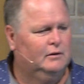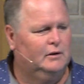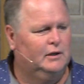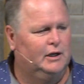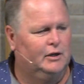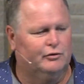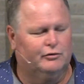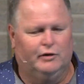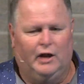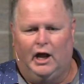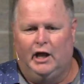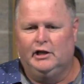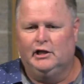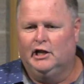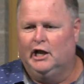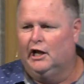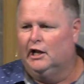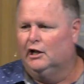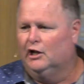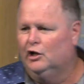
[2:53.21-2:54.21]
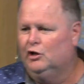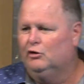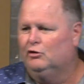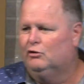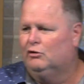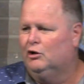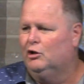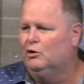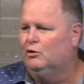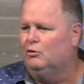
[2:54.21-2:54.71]
He goes, now you got a little
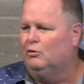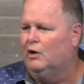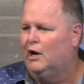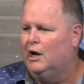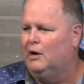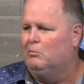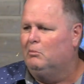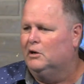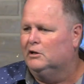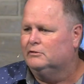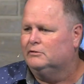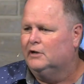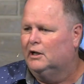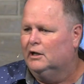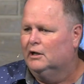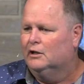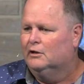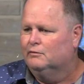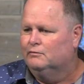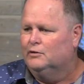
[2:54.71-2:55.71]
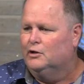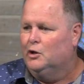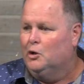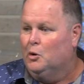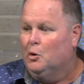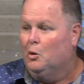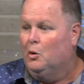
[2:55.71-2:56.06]
clue how much I love you.